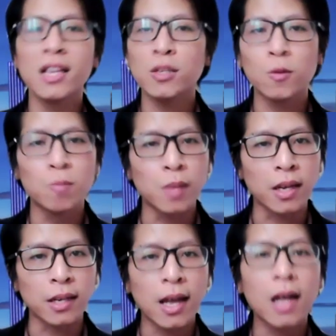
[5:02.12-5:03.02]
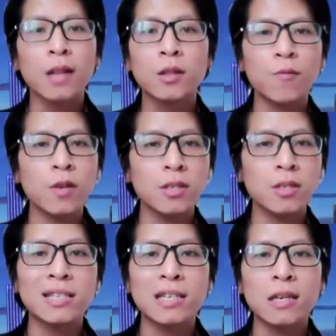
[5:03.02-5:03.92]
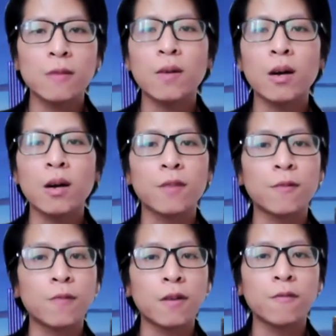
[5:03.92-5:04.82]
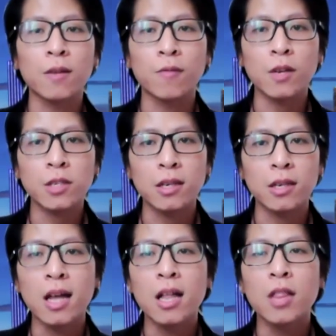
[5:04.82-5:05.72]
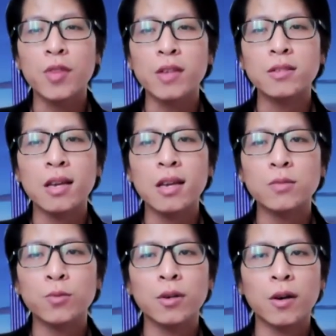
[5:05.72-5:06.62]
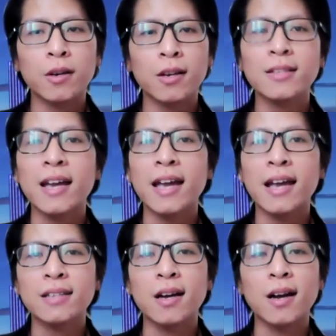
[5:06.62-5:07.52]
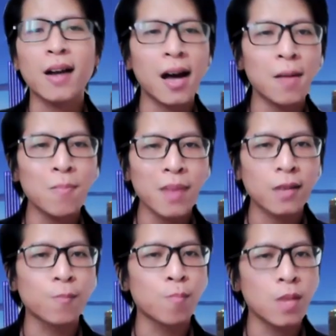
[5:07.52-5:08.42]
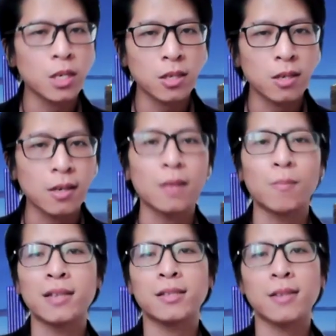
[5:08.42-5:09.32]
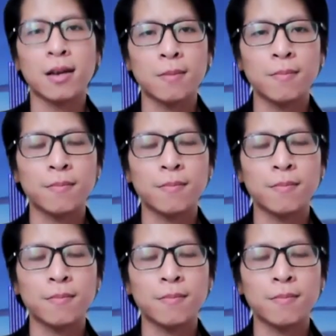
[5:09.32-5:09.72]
Sun-bing, Division Chief of the fifth Division, this is regarded as a combat mission in peacetime.